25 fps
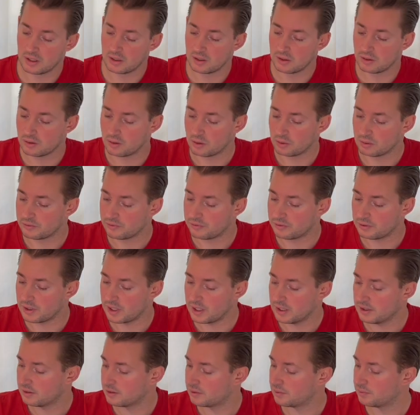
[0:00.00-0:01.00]
don't
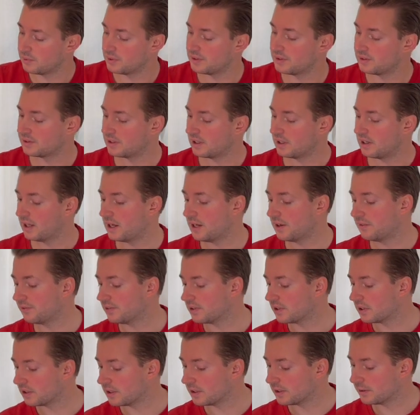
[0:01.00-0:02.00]
forget we still have
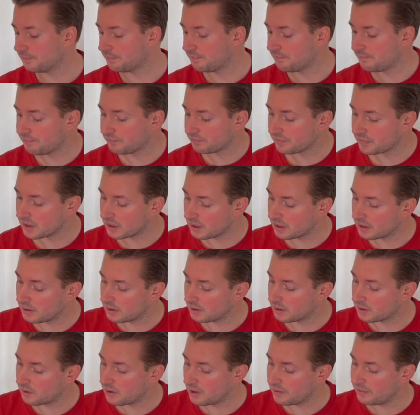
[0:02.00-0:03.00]
the
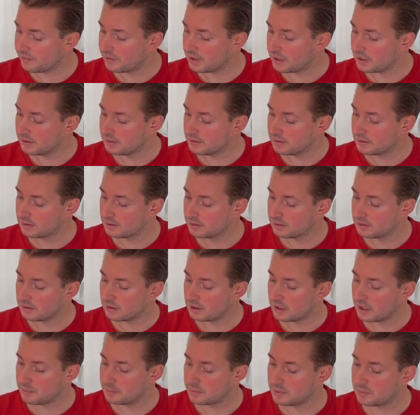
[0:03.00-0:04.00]
graphite
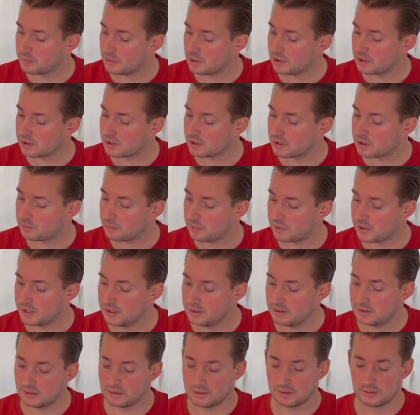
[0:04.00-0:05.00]
upper bulkhead
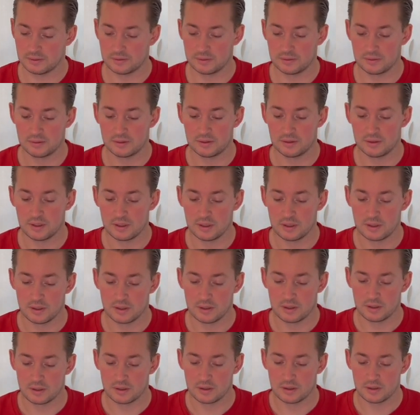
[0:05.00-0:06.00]
brace
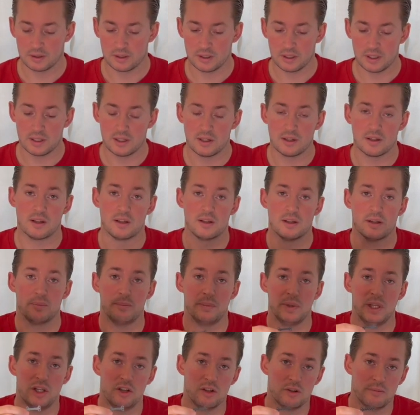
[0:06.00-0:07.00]
in
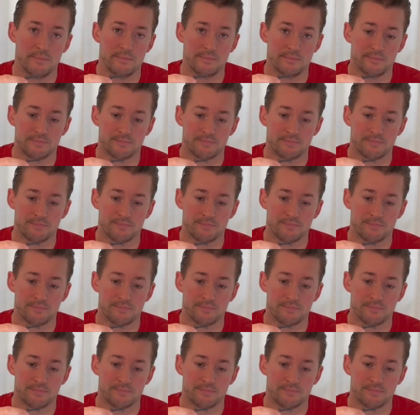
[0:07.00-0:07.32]
medium.